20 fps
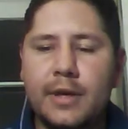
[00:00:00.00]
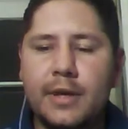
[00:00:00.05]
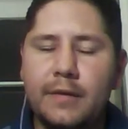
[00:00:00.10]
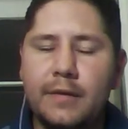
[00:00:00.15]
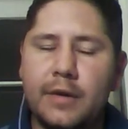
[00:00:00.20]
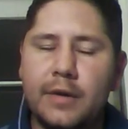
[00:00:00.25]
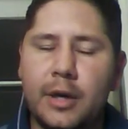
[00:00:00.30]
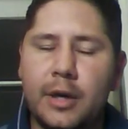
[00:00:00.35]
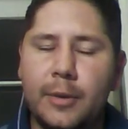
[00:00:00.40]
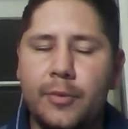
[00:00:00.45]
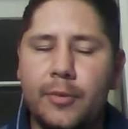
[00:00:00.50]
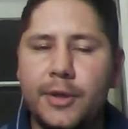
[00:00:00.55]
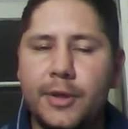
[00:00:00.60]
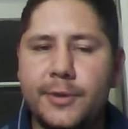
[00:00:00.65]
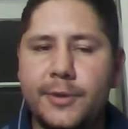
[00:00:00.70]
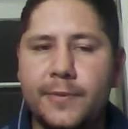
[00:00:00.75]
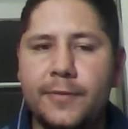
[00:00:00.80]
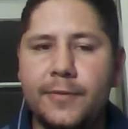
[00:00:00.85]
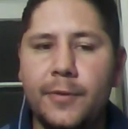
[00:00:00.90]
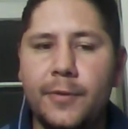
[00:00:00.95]
have a couple
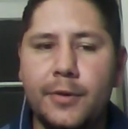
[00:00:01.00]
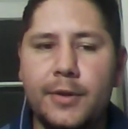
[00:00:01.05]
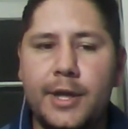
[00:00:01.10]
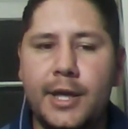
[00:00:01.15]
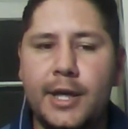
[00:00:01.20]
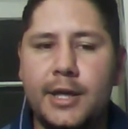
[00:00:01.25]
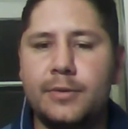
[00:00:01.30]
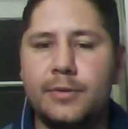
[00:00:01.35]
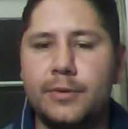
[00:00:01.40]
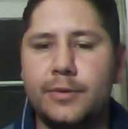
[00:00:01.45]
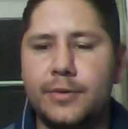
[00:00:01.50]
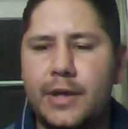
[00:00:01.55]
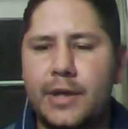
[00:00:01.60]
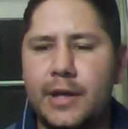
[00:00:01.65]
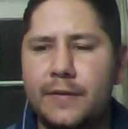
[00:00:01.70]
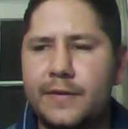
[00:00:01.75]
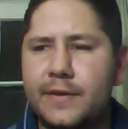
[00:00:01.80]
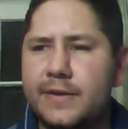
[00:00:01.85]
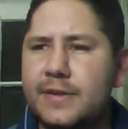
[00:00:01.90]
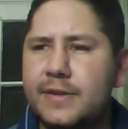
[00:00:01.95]
weeks before the actual
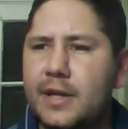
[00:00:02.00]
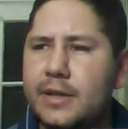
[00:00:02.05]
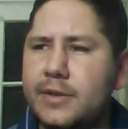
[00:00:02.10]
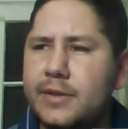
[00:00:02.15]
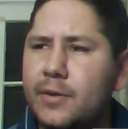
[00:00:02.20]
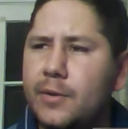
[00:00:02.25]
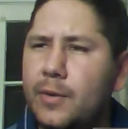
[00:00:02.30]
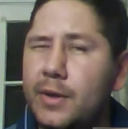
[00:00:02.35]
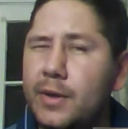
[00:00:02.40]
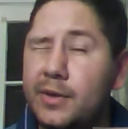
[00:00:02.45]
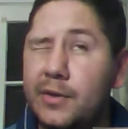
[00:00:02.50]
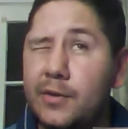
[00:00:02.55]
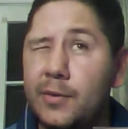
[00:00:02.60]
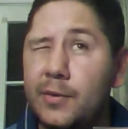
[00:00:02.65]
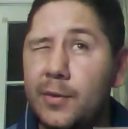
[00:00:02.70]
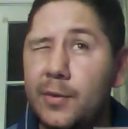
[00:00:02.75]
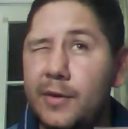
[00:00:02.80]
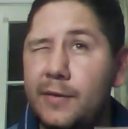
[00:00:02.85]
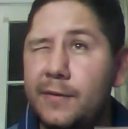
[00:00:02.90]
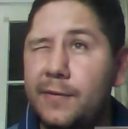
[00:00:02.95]
draft. It's not till the
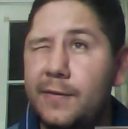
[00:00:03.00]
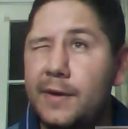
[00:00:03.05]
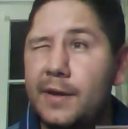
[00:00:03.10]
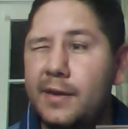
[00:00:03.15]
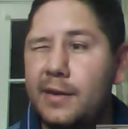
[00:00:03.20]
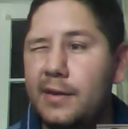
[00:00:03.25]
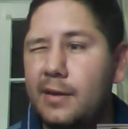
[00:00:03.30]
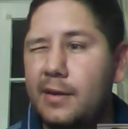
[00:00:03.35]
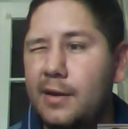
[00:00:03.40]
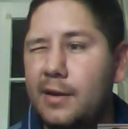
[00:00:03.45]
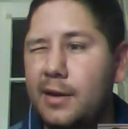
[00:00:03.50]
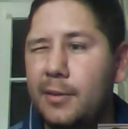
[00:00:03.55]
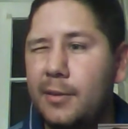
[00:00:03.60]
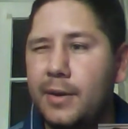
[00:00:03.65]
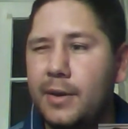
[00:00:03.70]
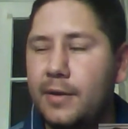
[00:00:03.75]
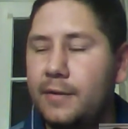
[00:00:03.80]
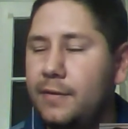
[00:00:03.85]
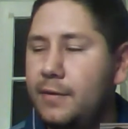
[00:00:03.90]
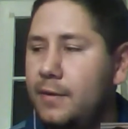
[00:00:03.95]
25th, I
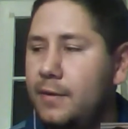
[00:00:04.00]
believe.